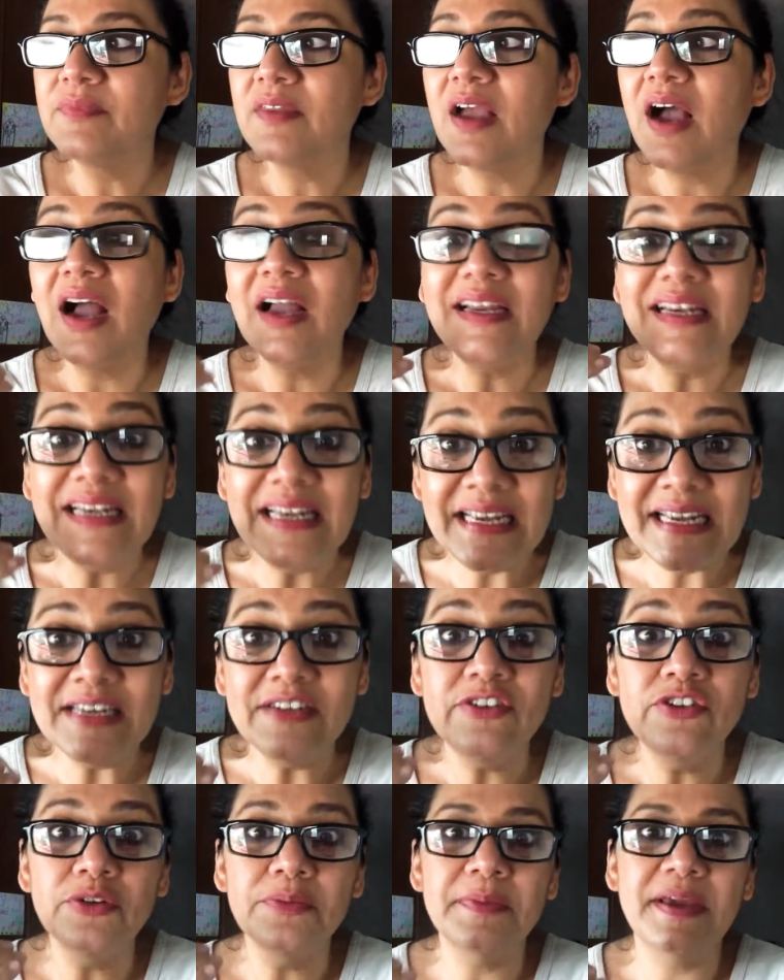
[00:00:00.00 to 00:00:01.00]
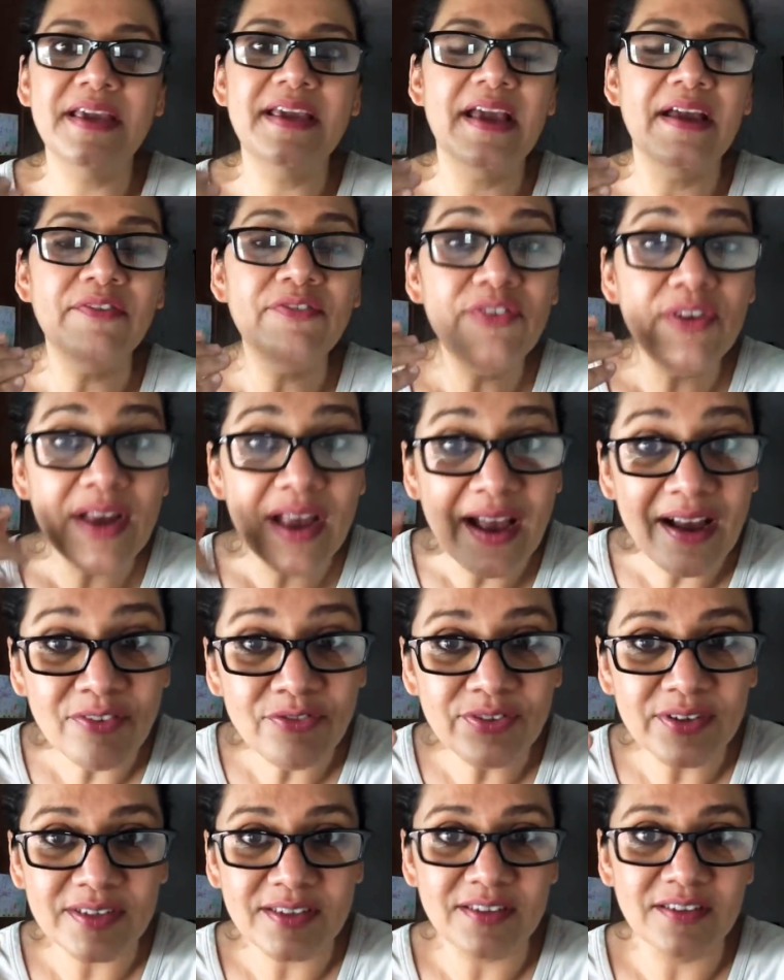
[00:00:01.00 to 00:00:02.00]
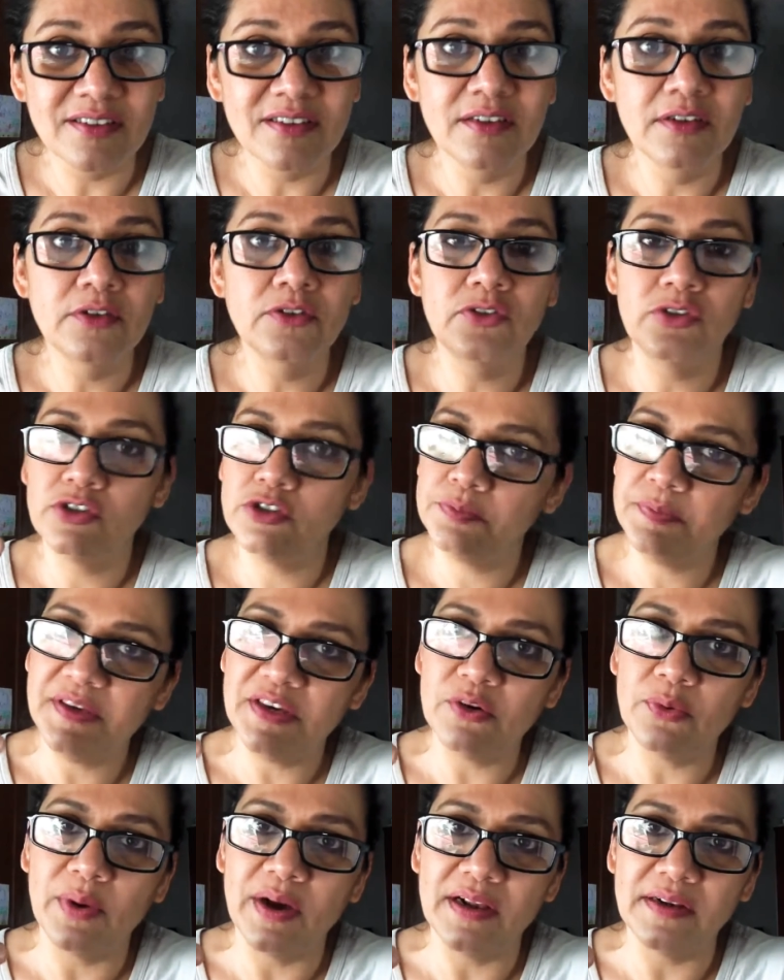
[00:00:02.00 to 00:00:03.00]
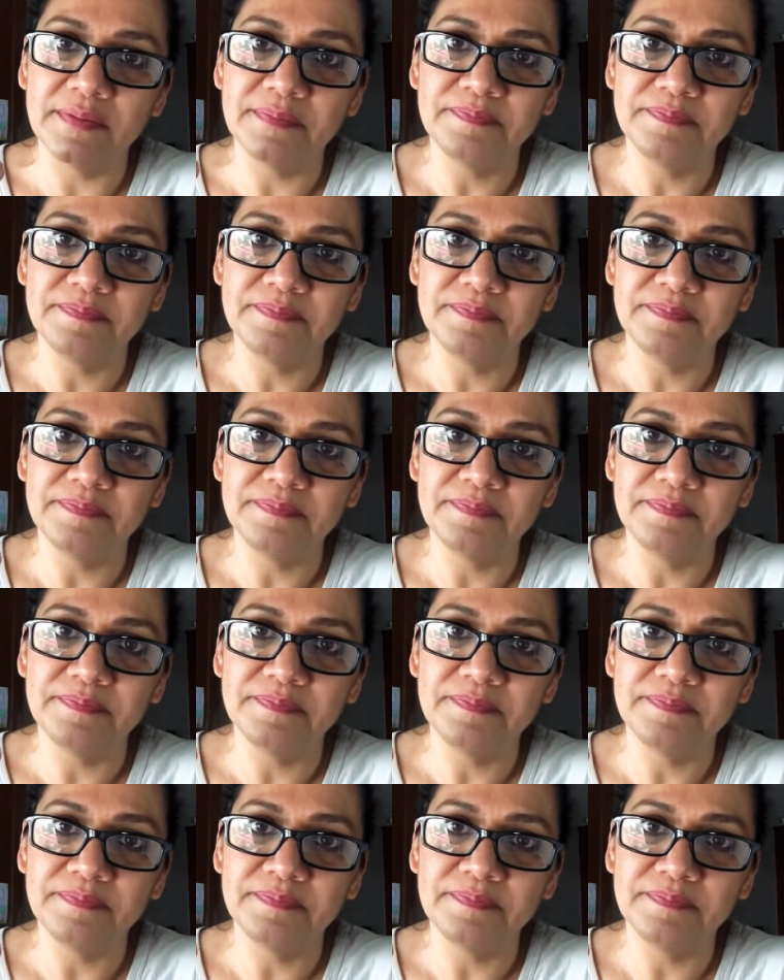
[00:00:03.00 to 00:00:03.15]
I need to make every effort to speak well.